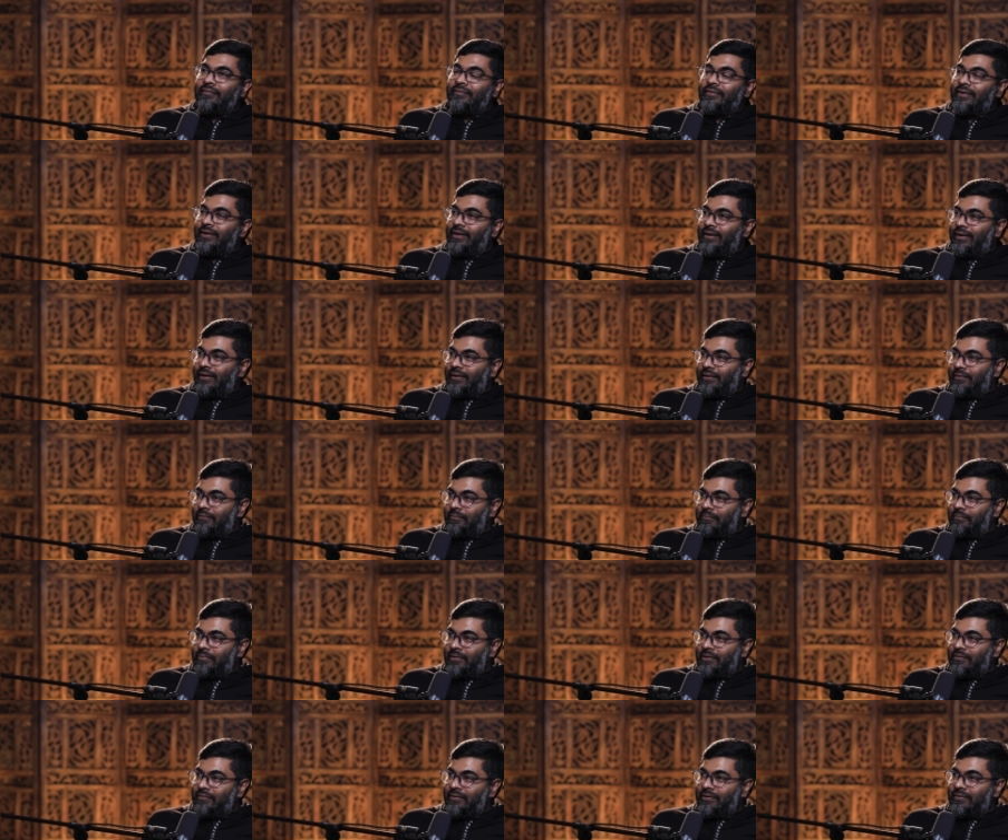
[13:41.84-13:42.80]
of AI.
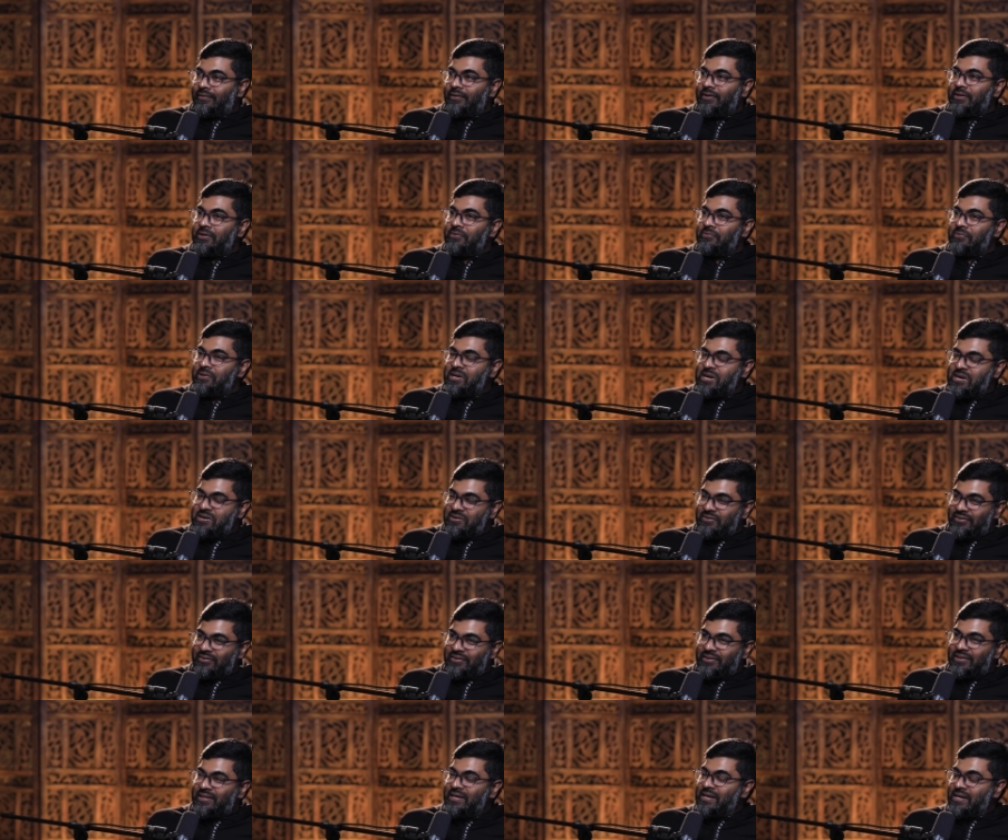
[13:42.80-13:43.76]
Previously, you need to
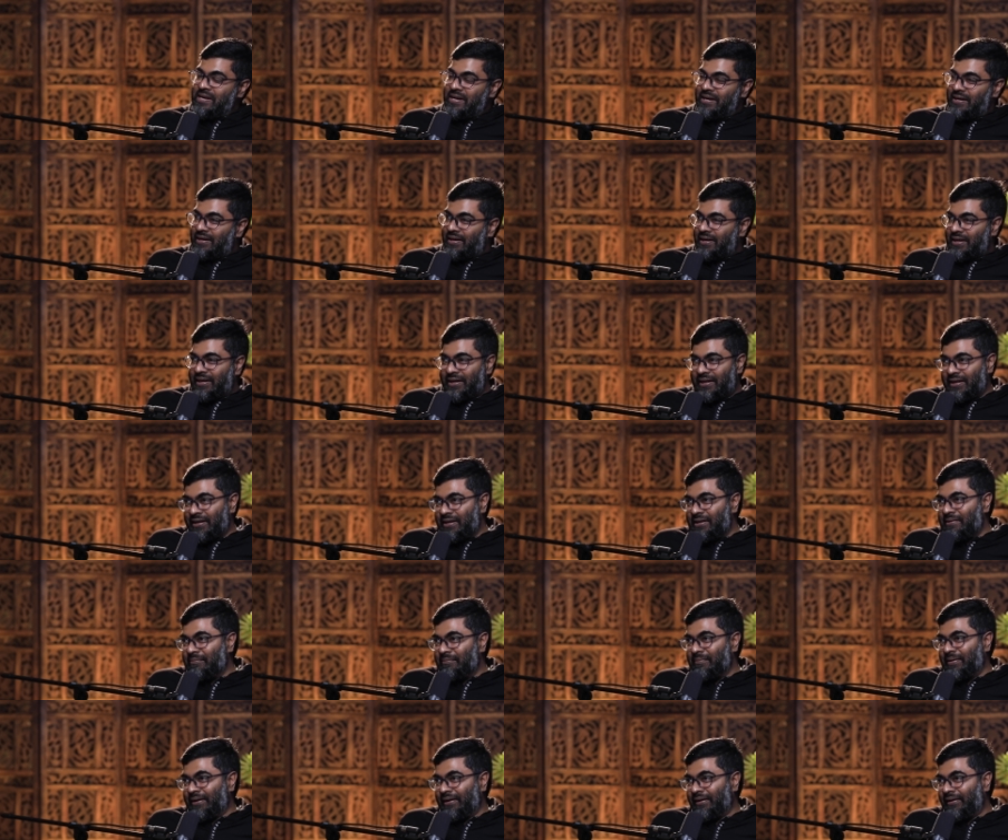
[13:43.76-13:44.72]
think and write an
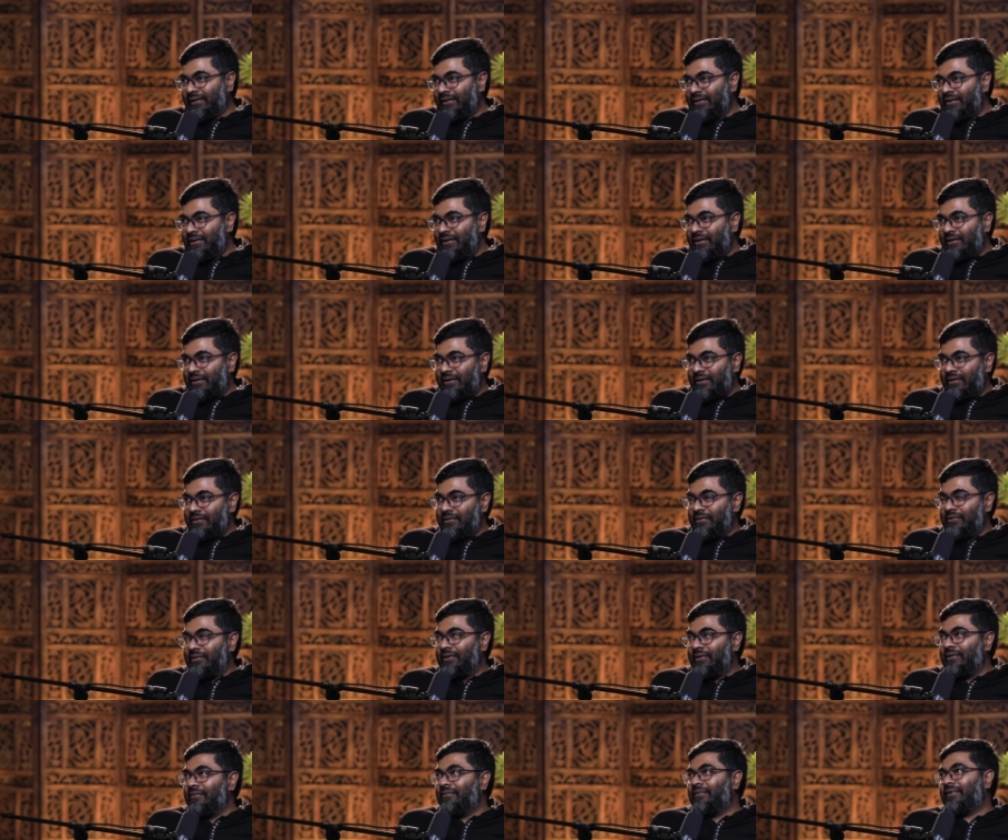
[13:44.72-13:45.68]
email. Now
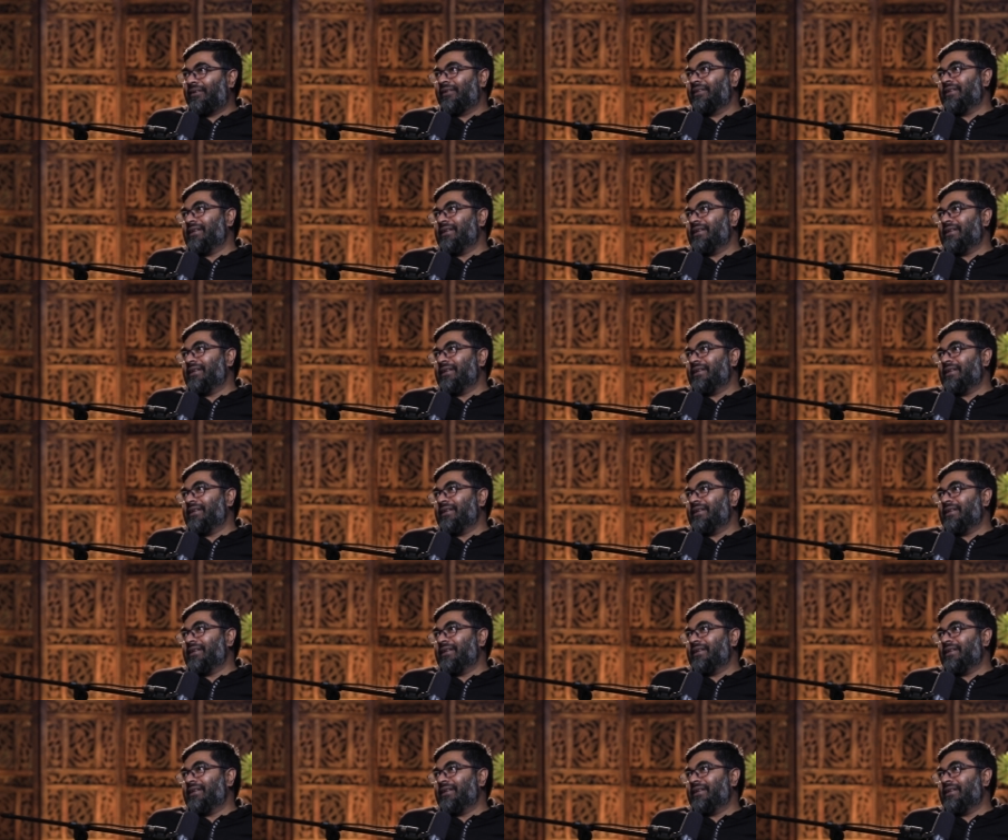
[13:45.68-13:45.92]
you have all